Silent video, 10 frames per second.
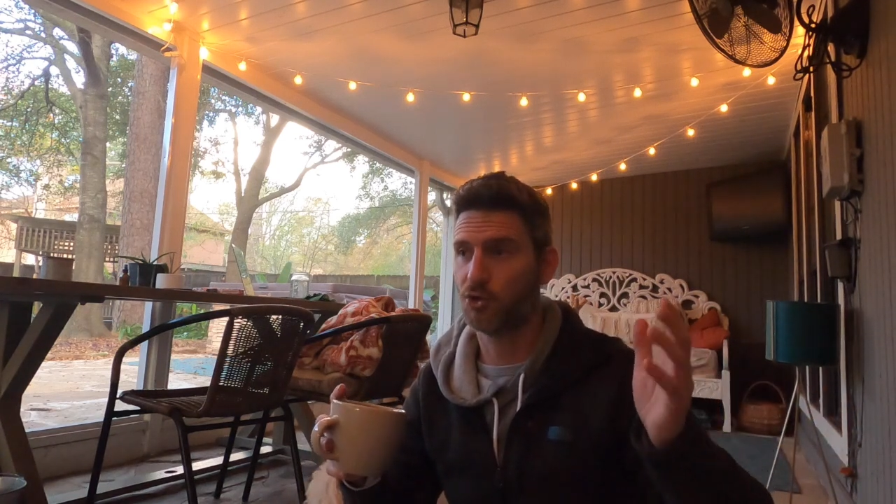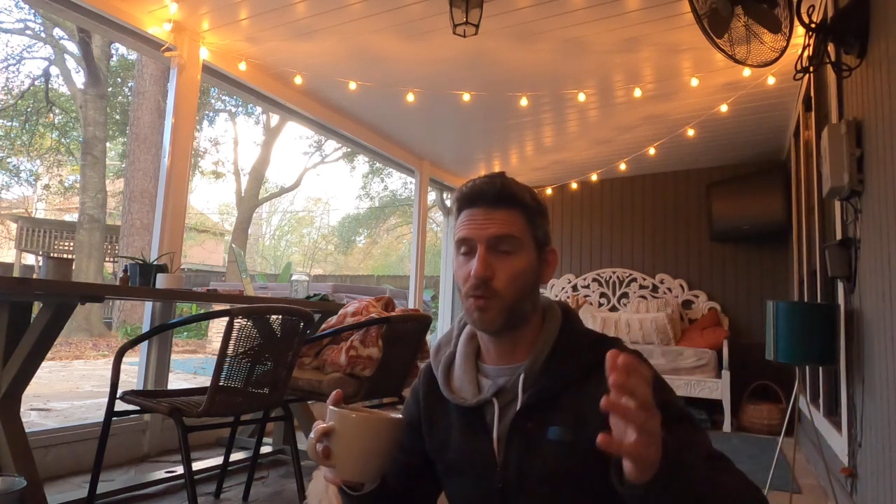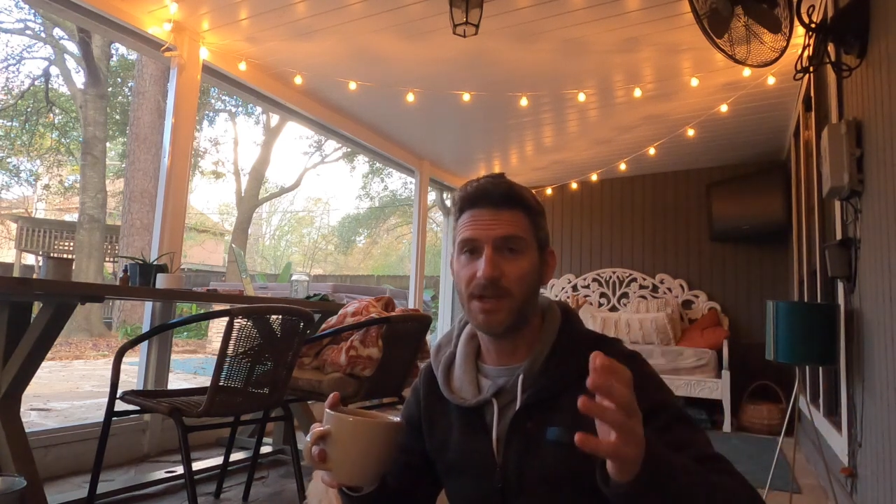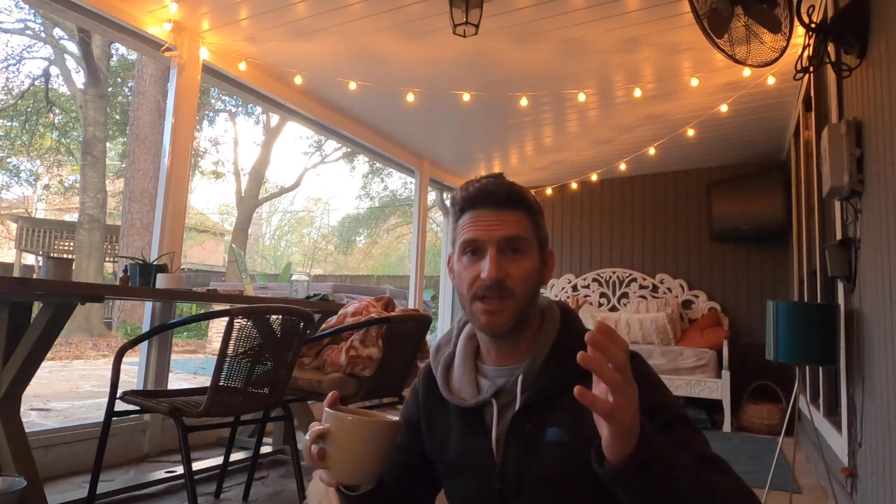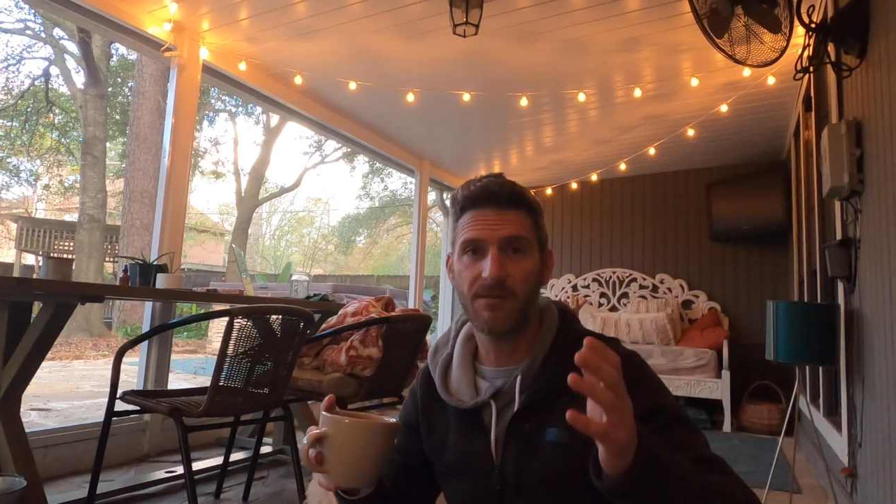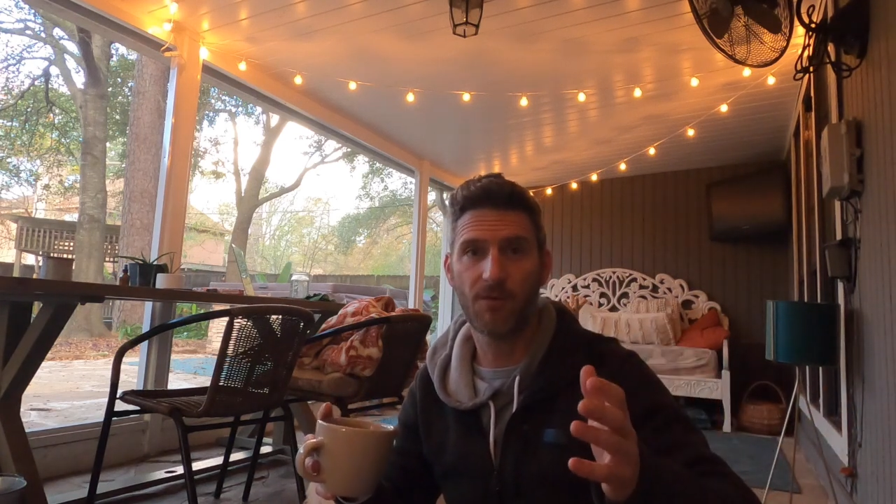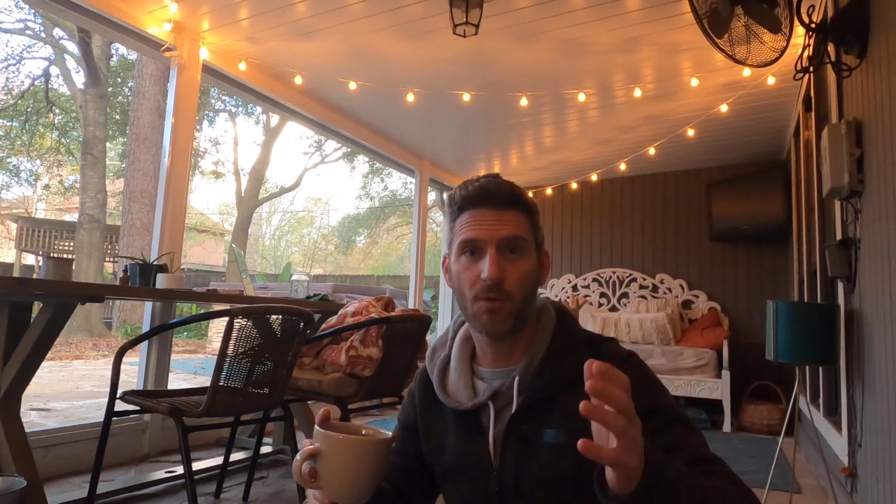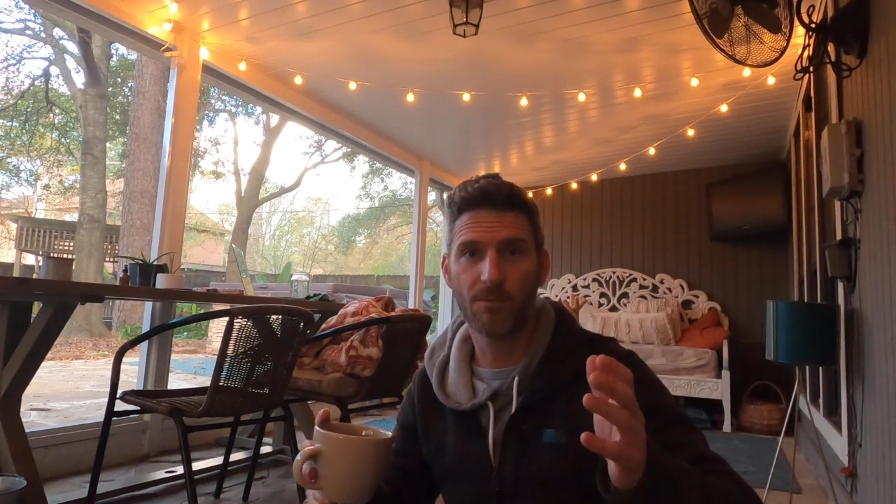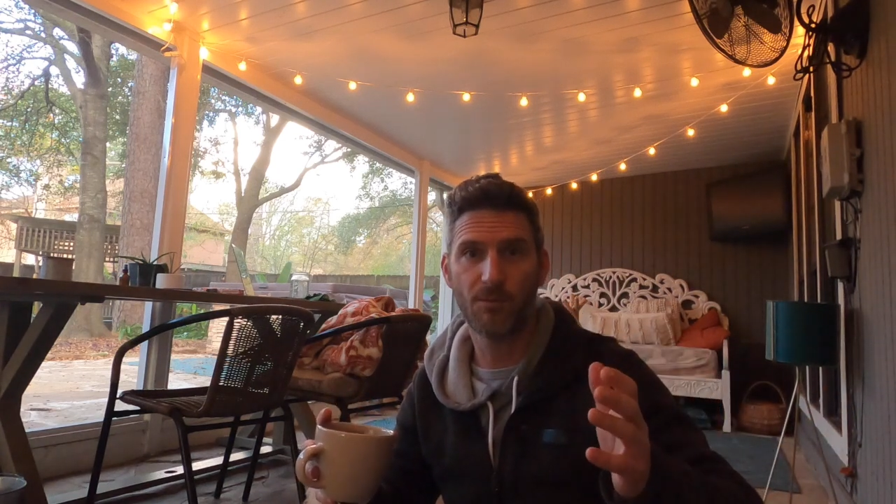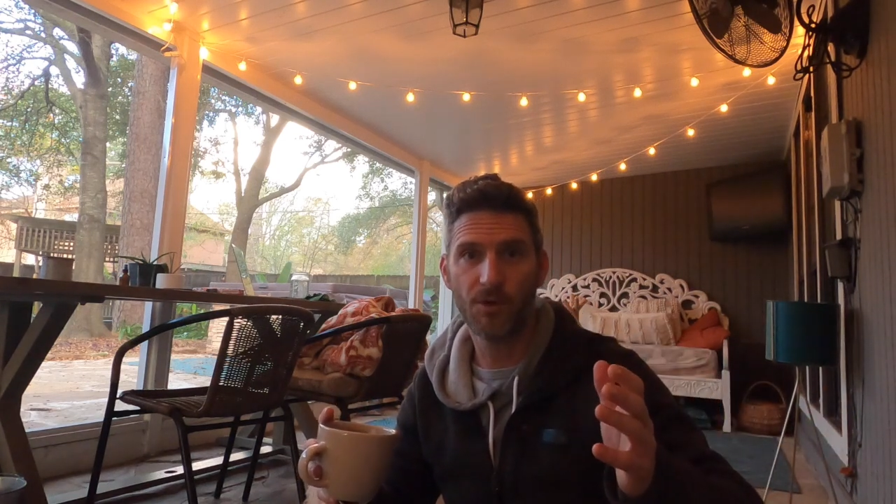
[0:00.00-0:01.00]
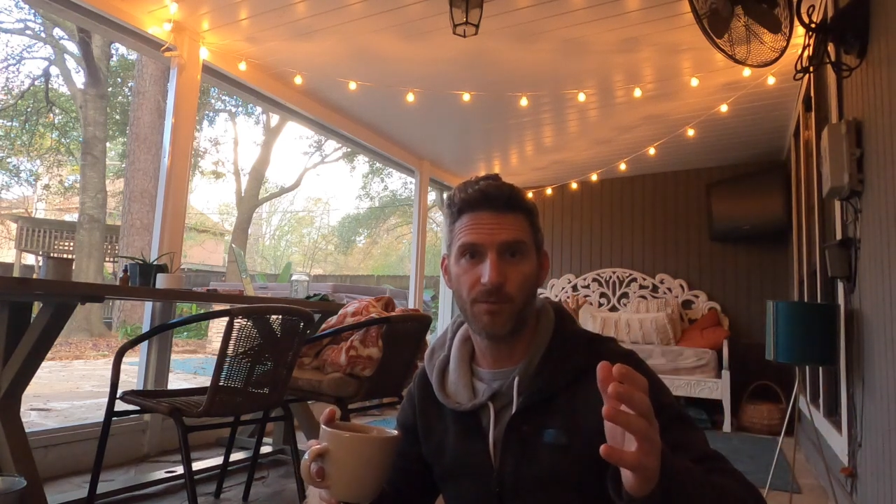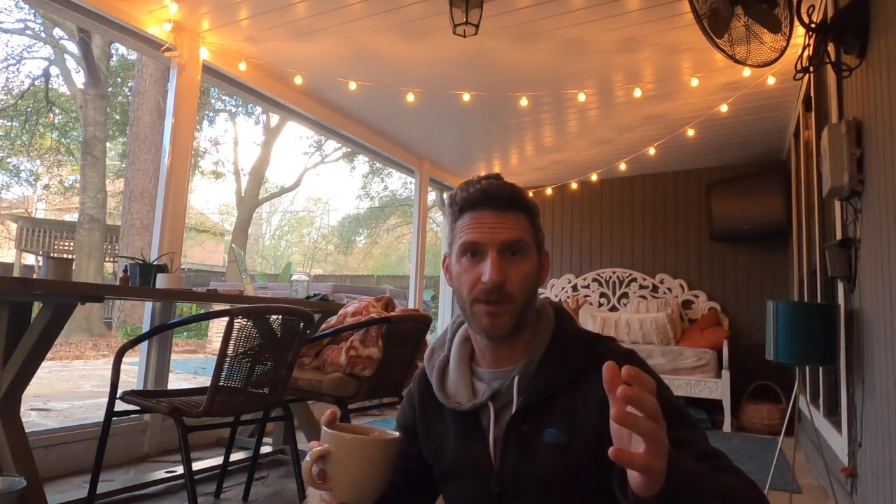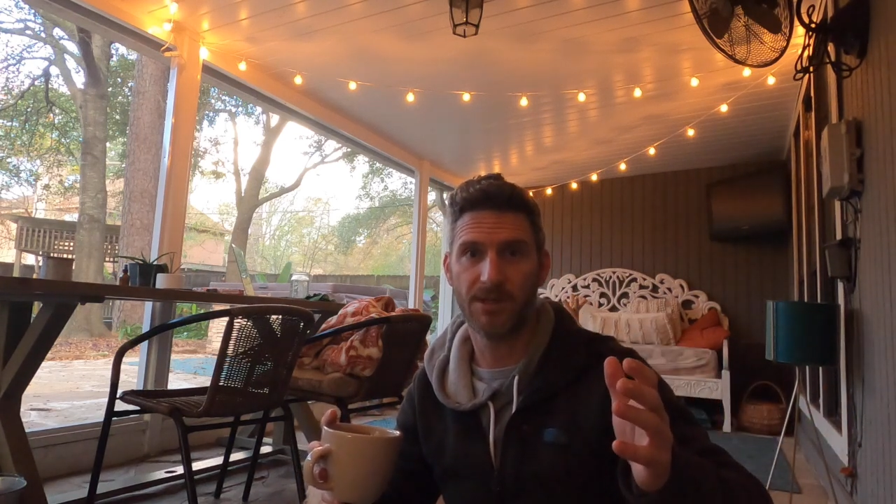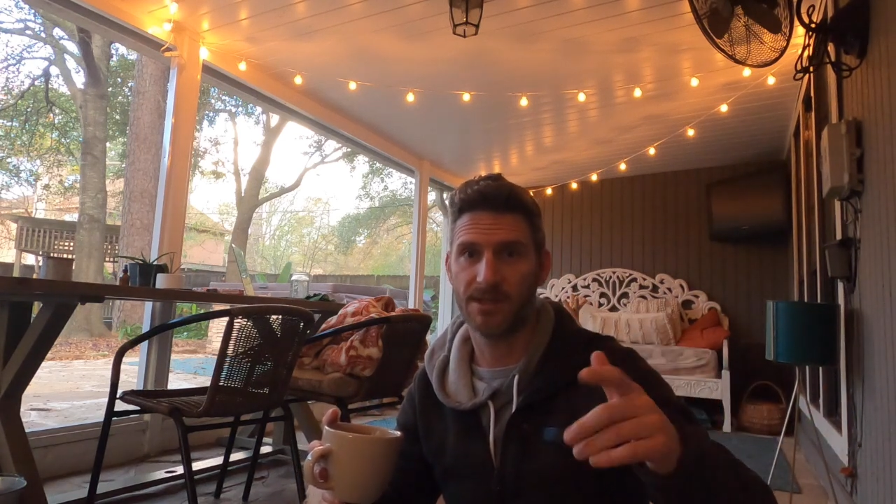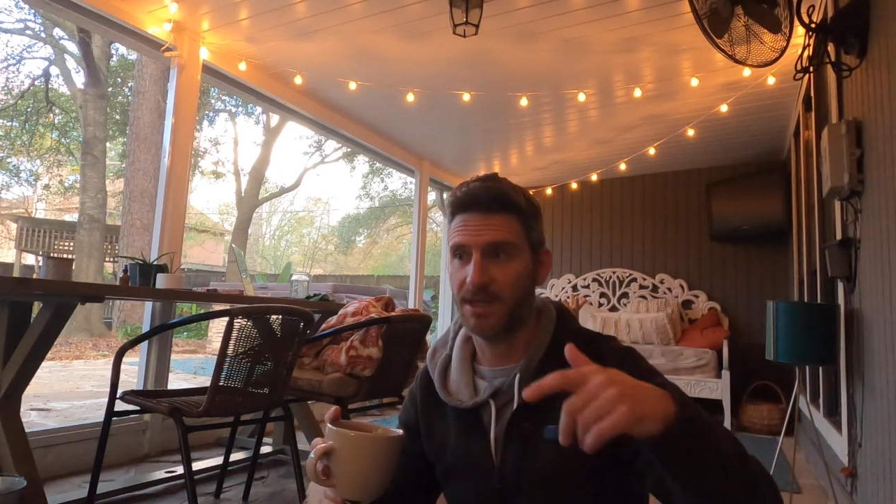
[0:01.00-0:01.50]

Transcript: 24 movements